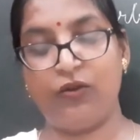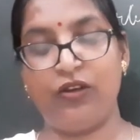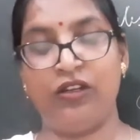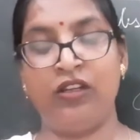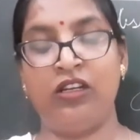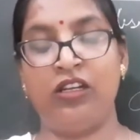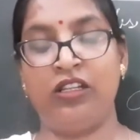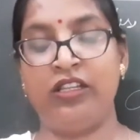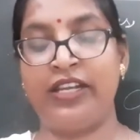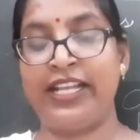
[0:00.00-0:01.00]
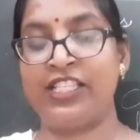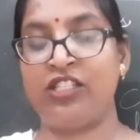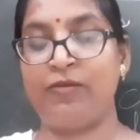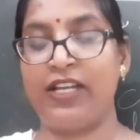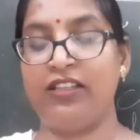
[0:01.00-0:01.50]
the next
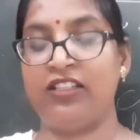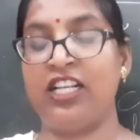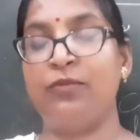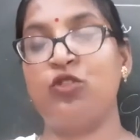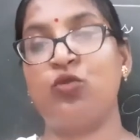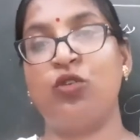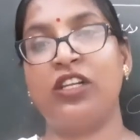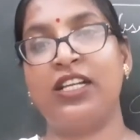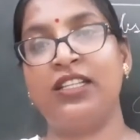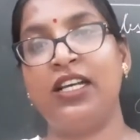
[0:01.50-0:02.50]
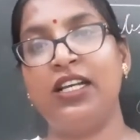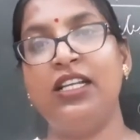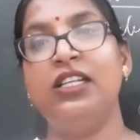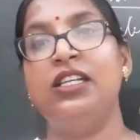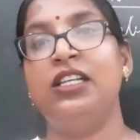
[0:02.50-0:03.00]
month, come to Kolkata
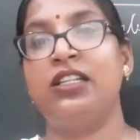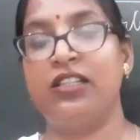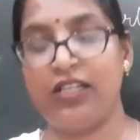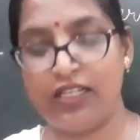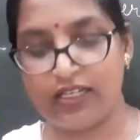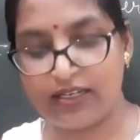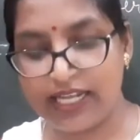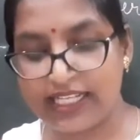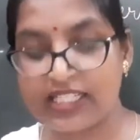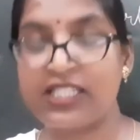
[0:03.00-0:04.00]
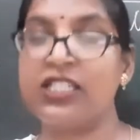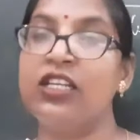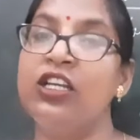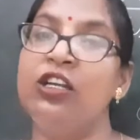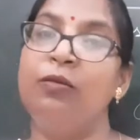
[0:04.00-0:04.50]
the next
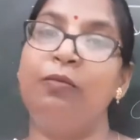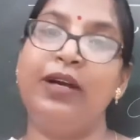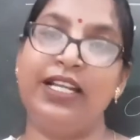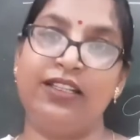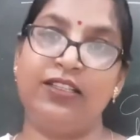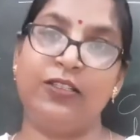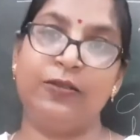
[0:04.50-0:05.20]
month.